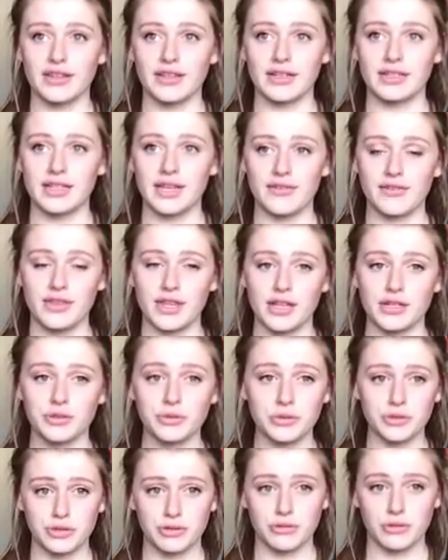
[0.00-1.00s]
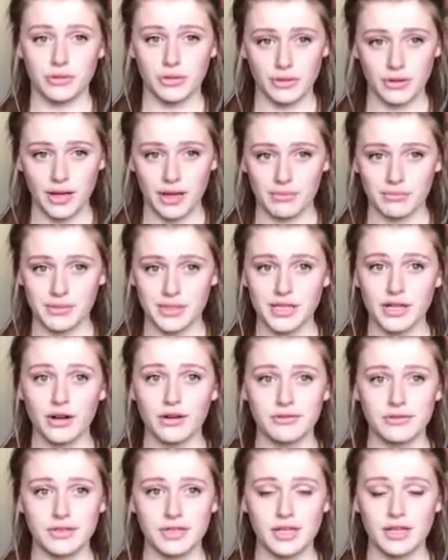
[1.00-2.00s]
that either their daughter or
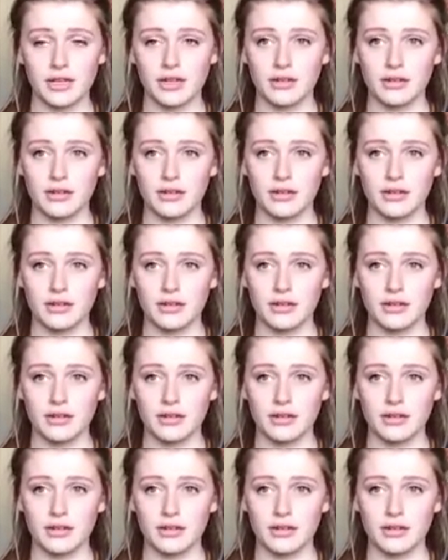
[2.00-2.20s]
themselves